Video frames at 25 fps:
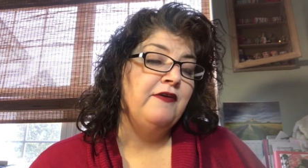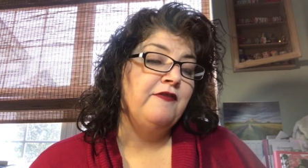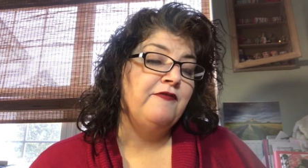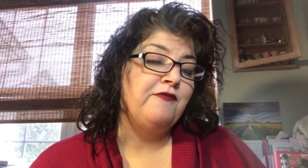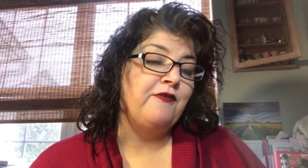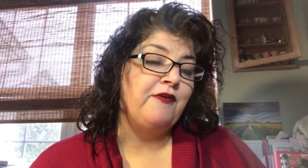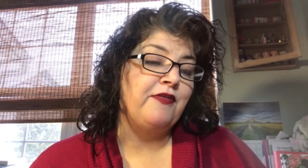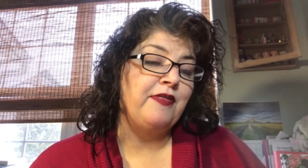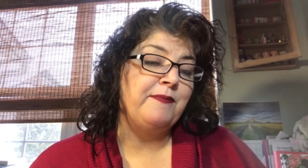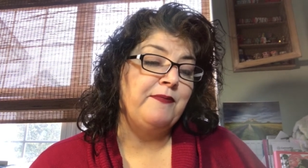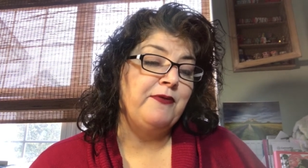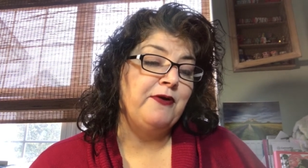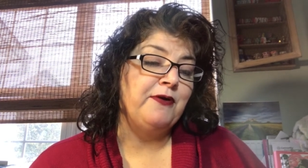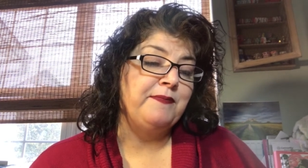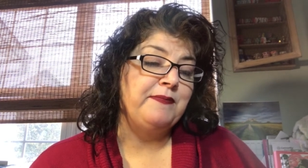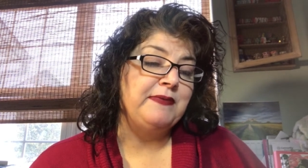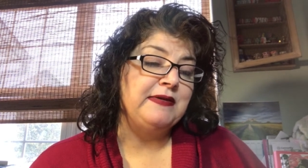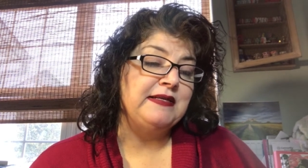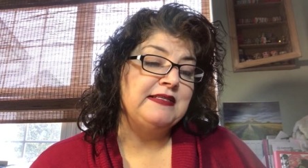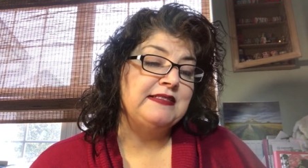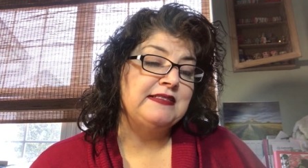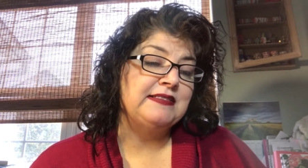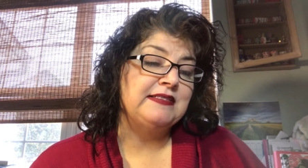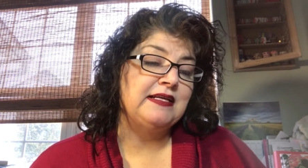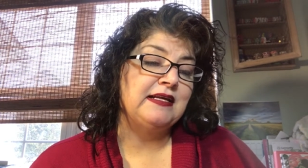for the
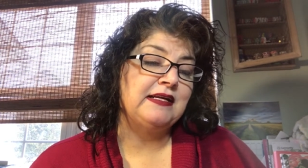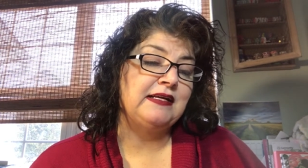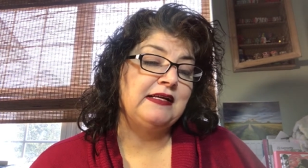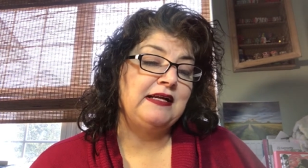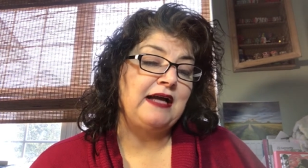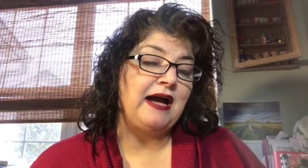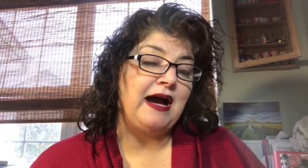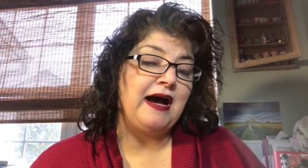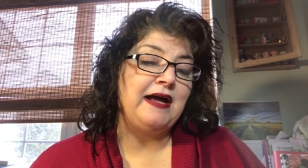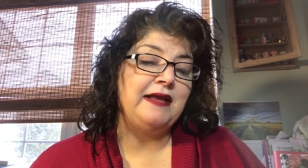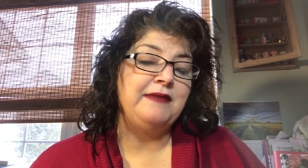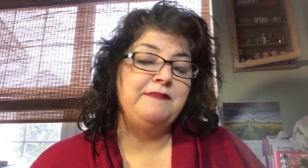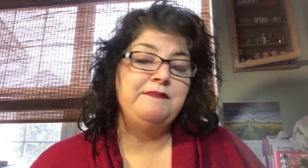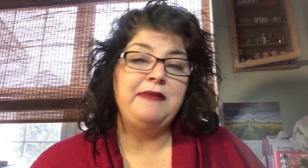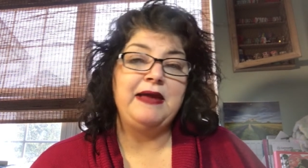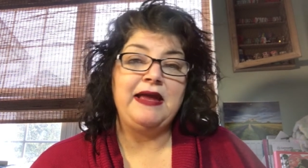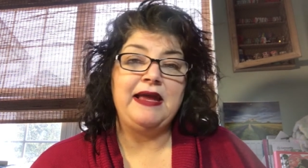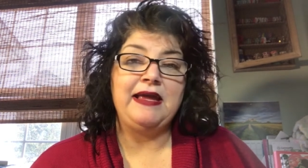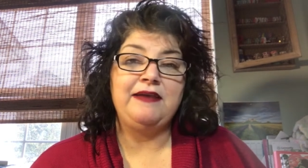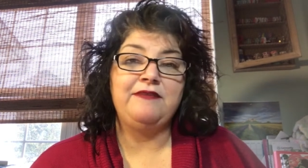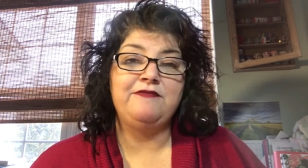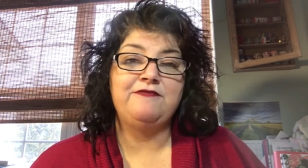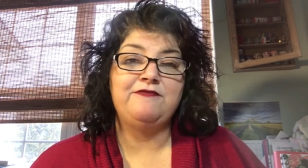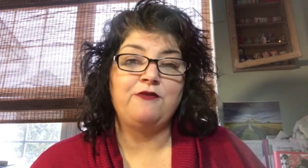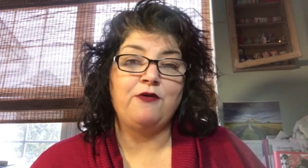purpose God
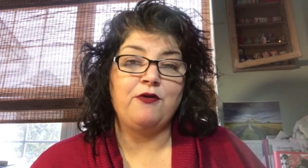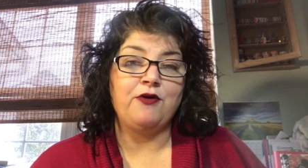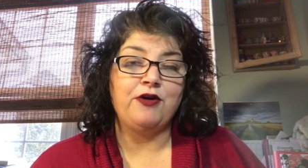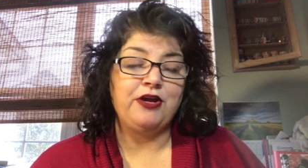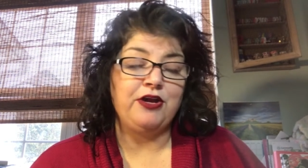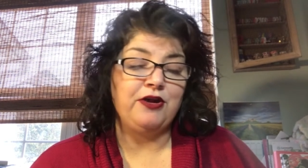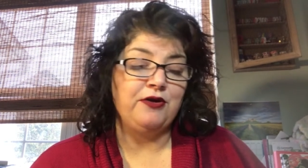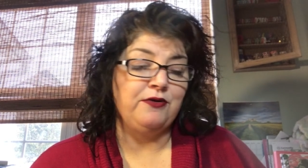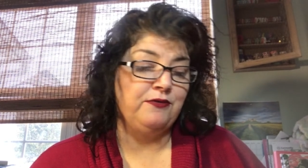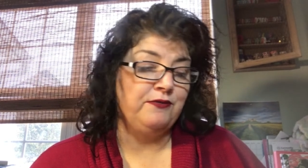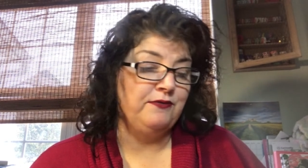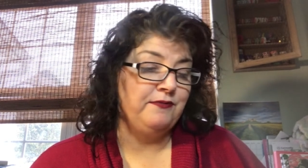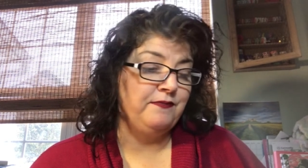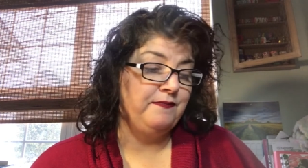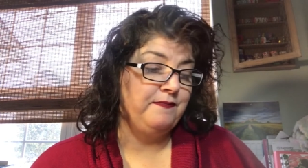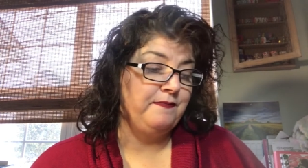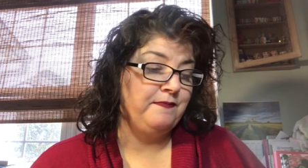made for you?